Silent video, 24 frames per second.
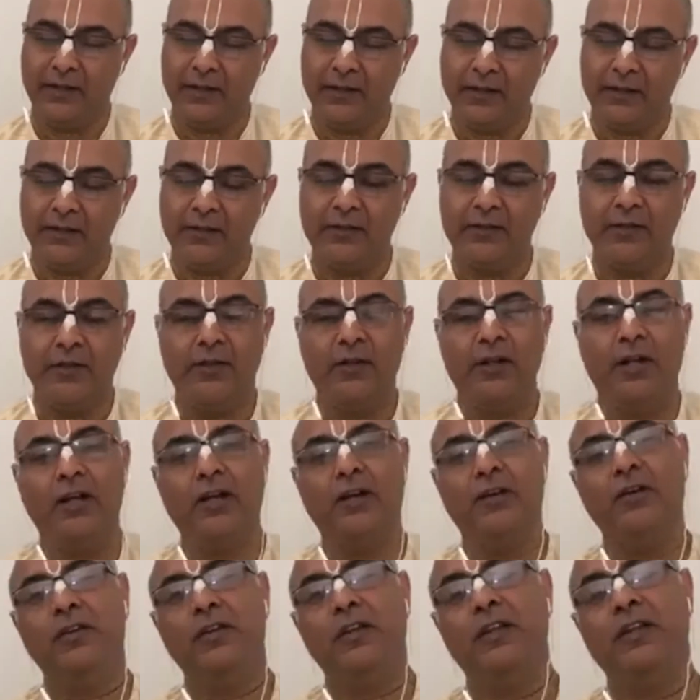So
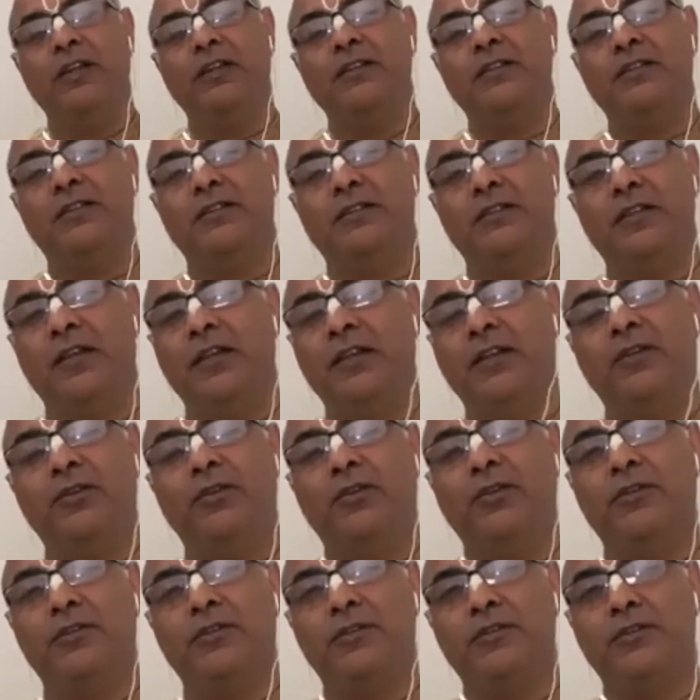now he
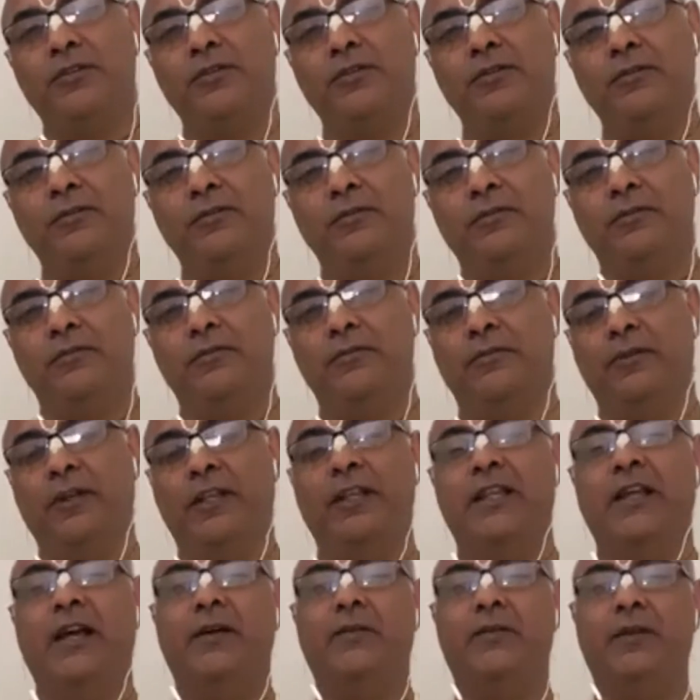goes to
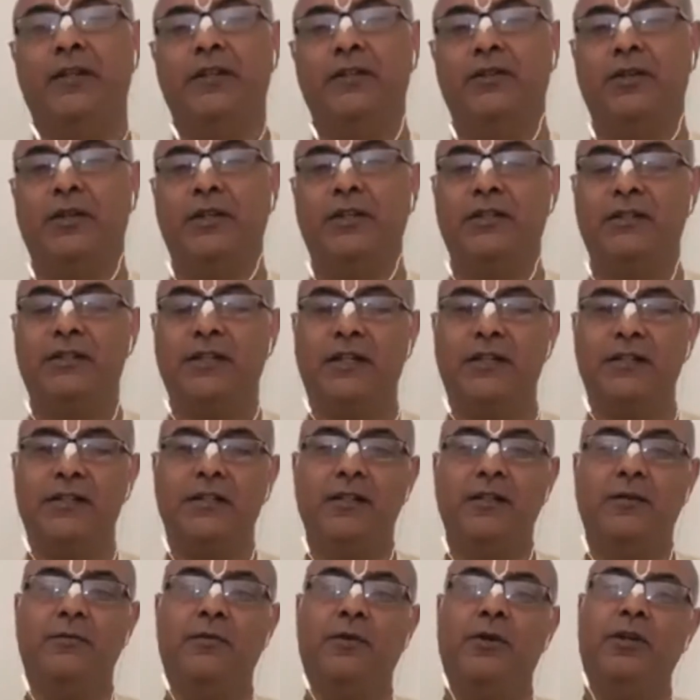Vrindavan. So he starts in
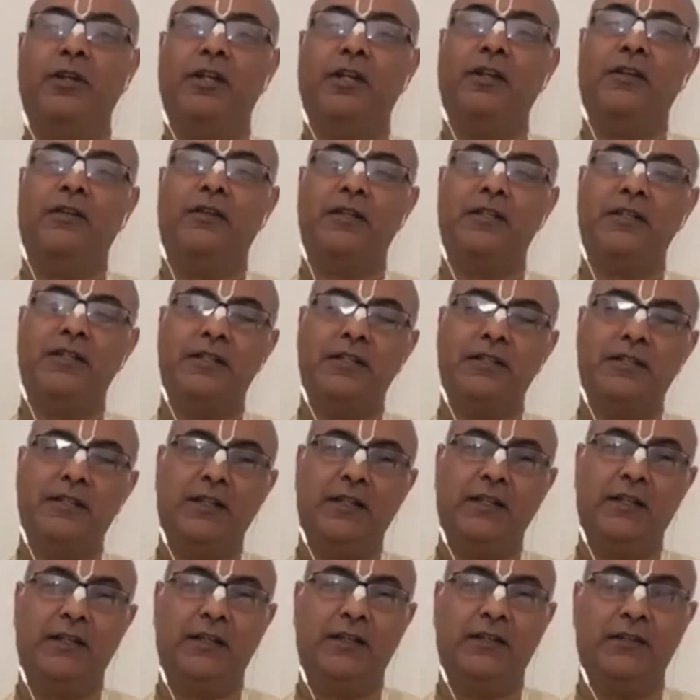the morning, reaches
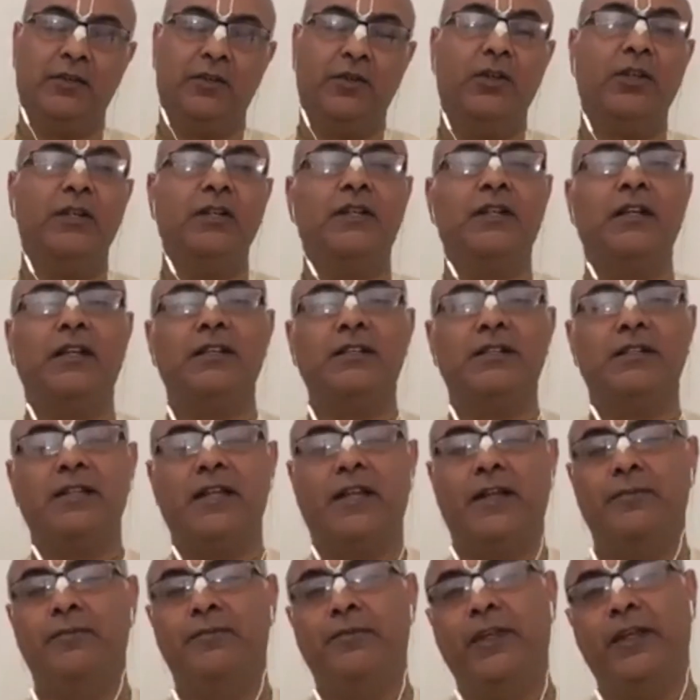there during dusk
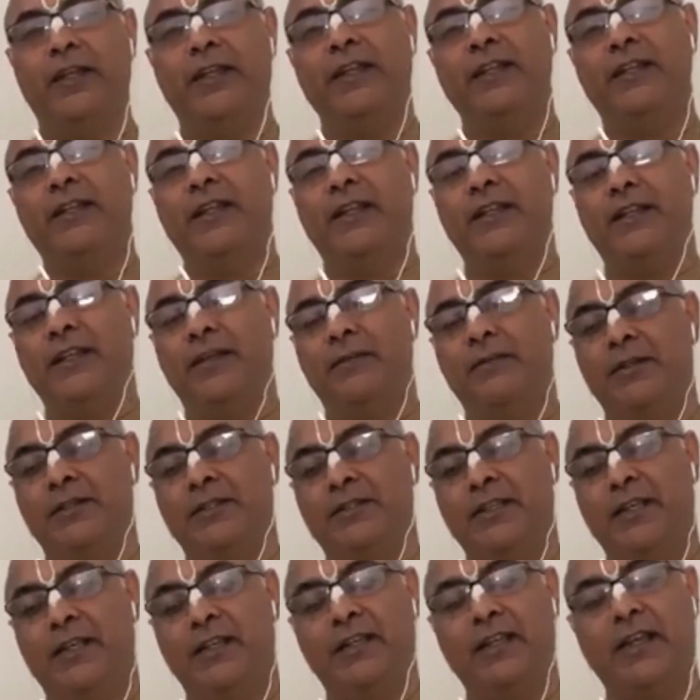time, and at that time it's
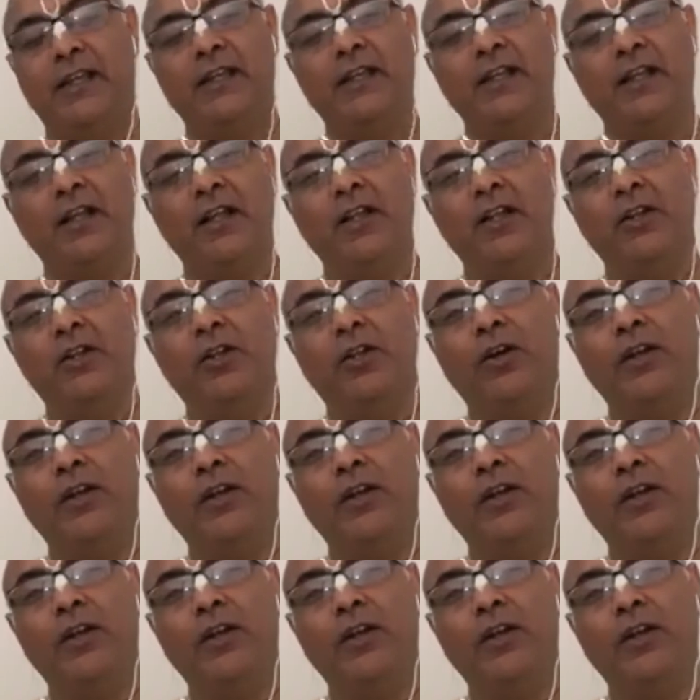said that Lord